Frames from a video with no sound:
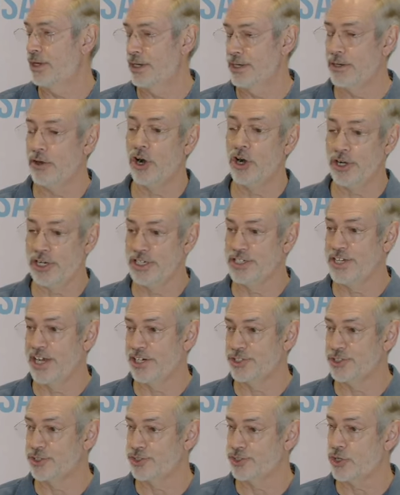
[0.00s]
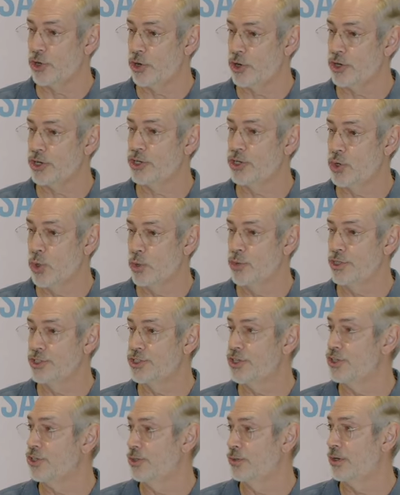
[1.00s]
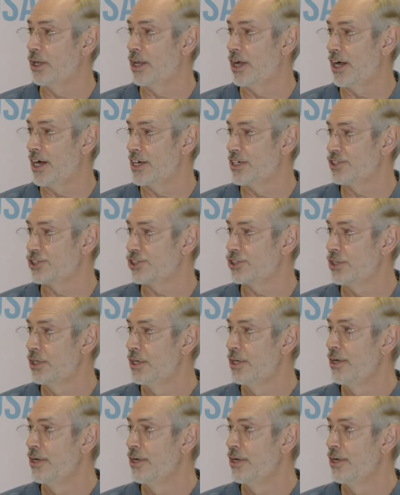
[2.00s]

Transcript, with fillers: uh, architectures are going to utilize